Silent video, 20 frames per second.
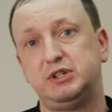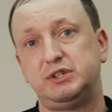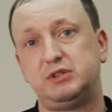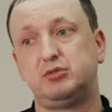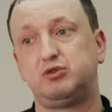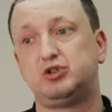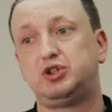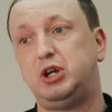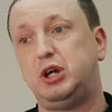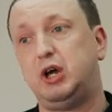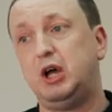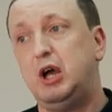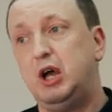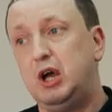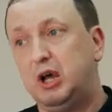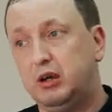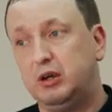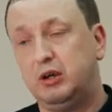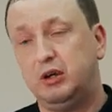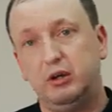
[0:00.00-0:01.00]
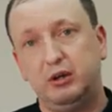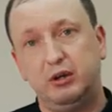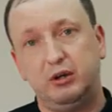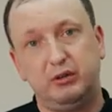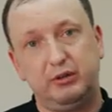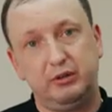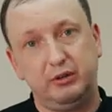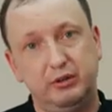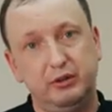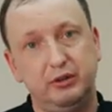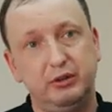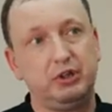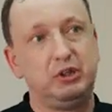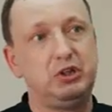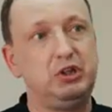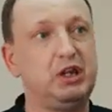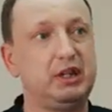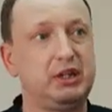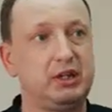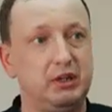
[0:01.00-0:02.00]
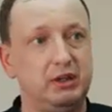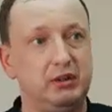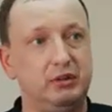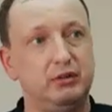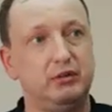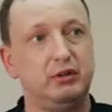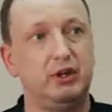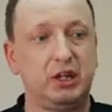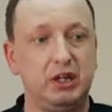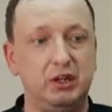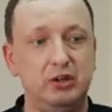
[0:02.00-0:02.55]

load raw materials and producers into the